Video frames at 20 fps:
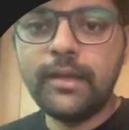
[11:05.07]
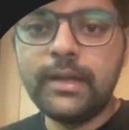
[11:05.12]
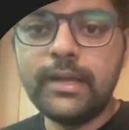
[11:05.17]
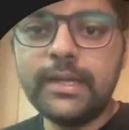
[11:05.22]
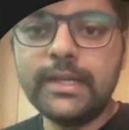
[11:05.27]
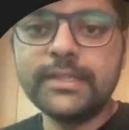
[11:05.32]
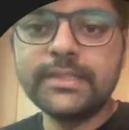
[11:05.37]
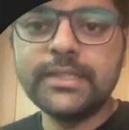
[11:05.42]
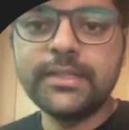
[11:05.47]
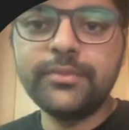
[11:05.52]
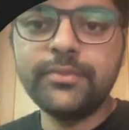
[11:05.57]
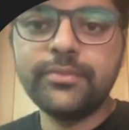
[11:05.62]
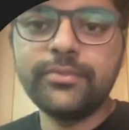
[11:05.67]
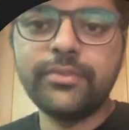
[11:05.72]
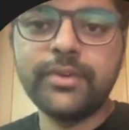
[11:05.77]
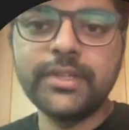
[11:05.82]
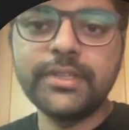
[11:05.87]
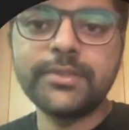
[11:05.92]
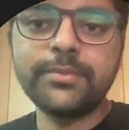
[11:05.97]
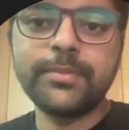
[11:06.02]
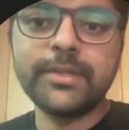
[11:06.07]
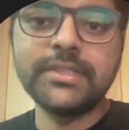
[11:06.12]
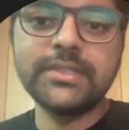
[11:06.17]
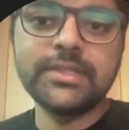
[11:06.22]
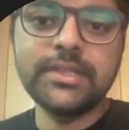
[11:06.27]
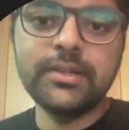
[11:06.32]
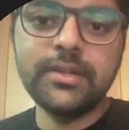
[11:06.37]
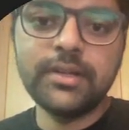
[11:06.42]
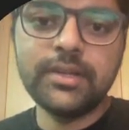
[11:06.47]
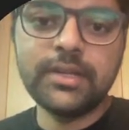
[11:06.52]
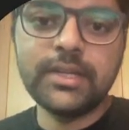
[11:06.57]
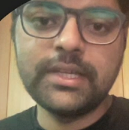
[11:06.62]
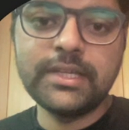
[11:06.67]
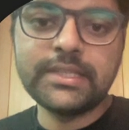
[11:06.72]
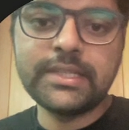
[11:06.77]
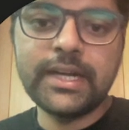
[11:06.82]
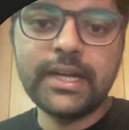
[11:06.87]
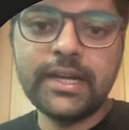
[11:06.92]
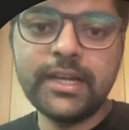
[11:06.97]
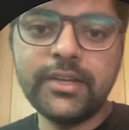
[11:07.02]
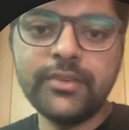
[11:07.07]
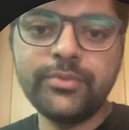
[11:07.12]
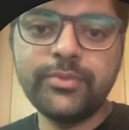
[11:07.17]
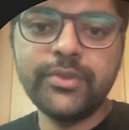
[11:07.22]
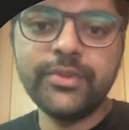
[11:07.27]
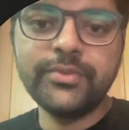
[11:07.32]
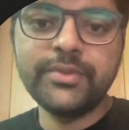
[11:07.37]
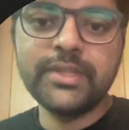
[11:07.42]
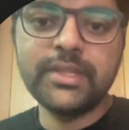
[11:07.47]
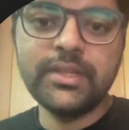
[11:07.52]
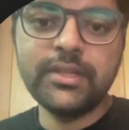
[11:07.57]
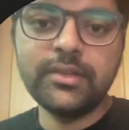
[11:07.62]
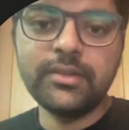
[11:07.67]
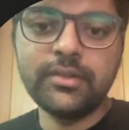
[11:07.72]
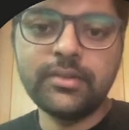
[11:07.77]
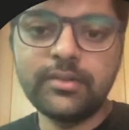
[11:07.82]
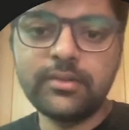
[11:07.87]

let's say first person stand at fifth in